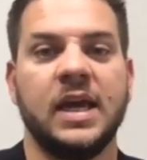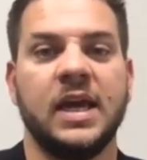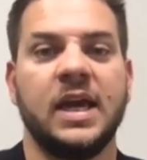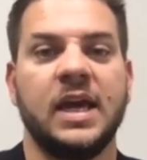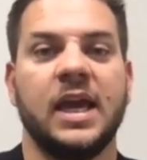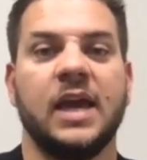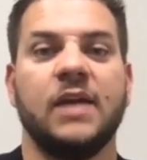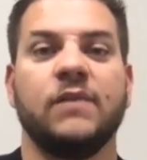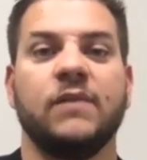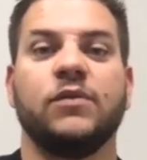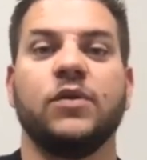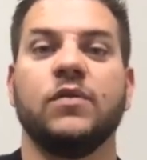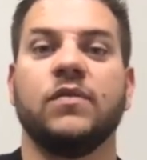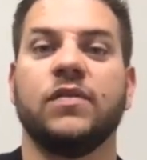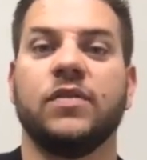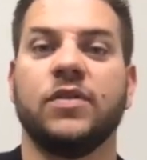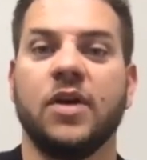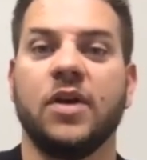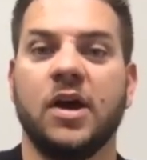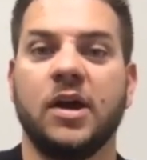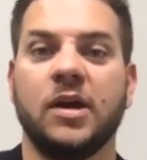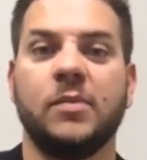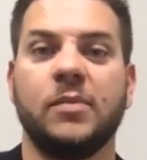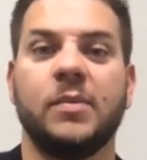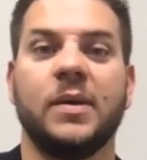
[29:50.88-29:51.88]
If you've
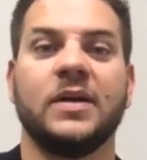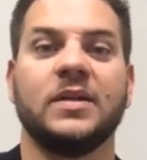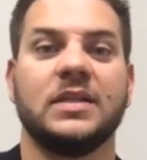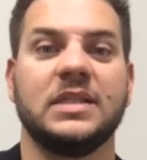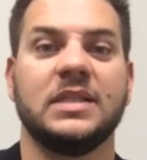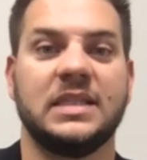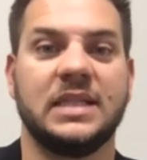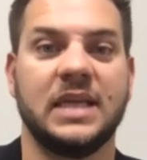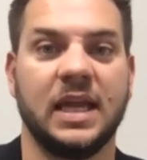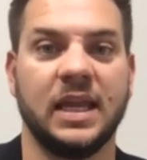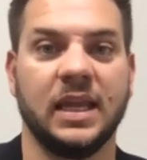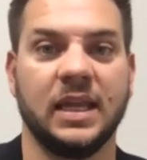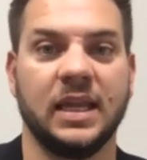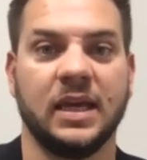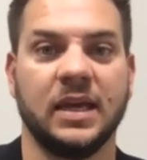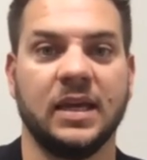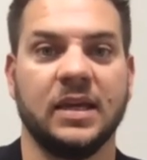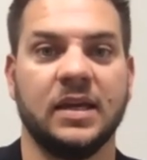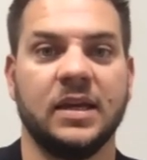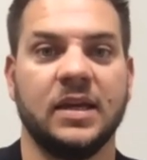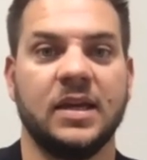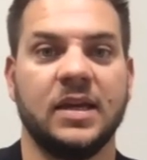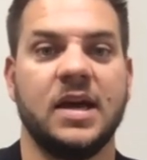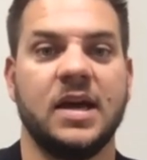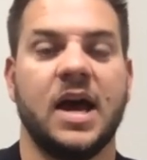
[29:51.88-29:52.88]
thought about
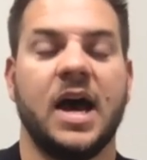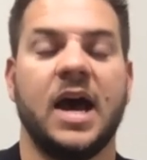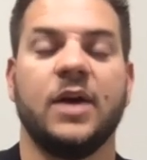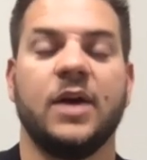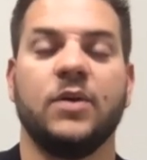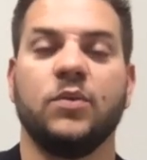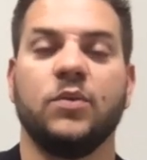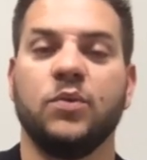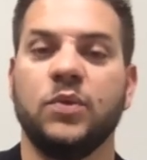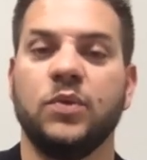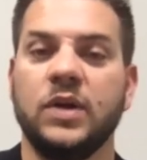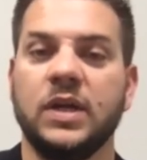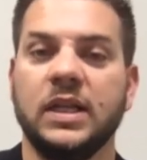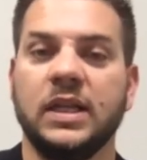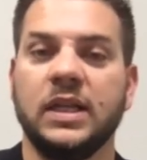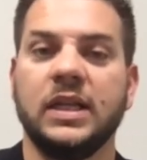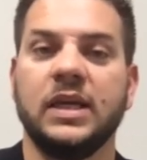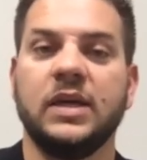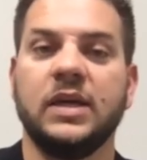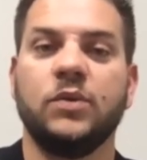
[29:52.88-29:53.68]
selling, I really,